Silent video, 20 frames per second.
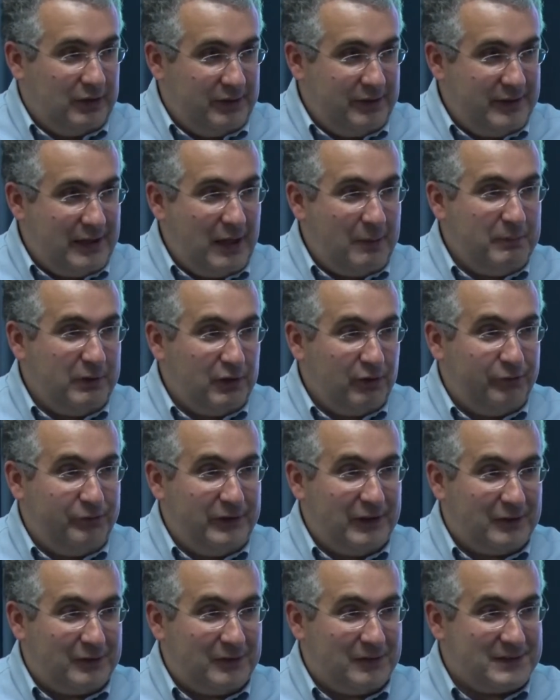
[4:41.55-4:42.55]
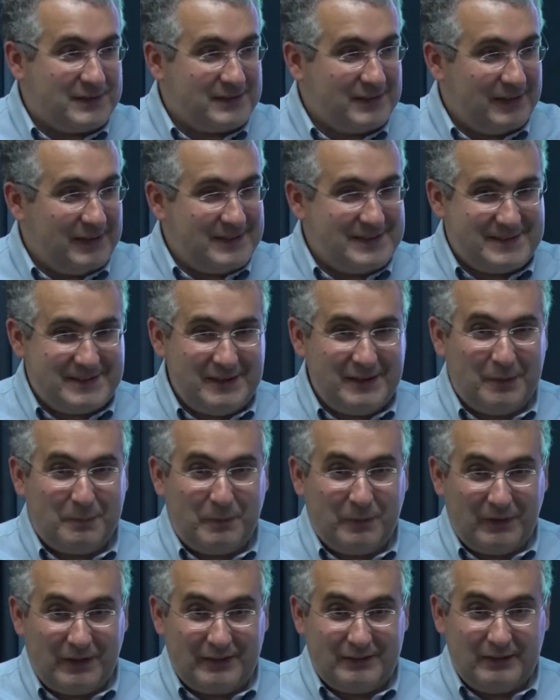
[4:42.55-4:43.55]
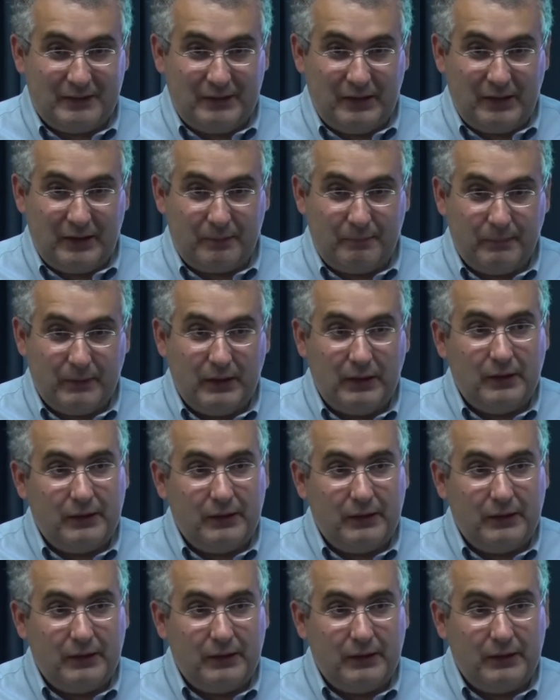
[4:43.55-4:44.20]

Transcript: number of vehicles in Singapore at the time?